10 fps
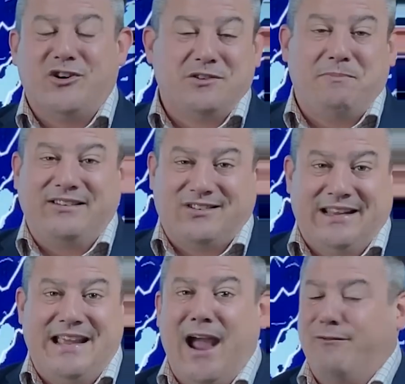It's
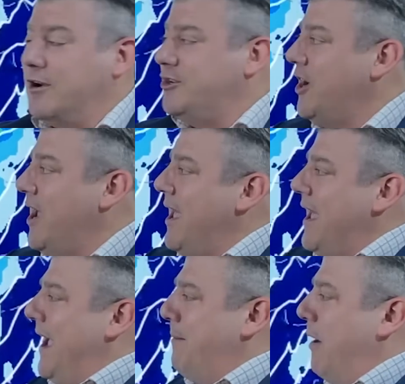basically average
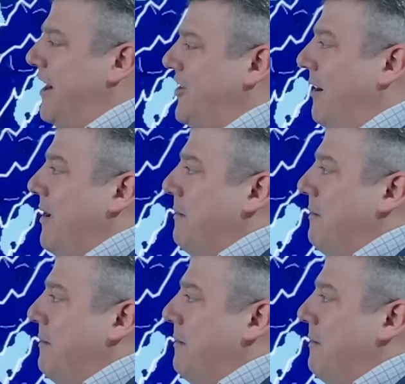air pressure,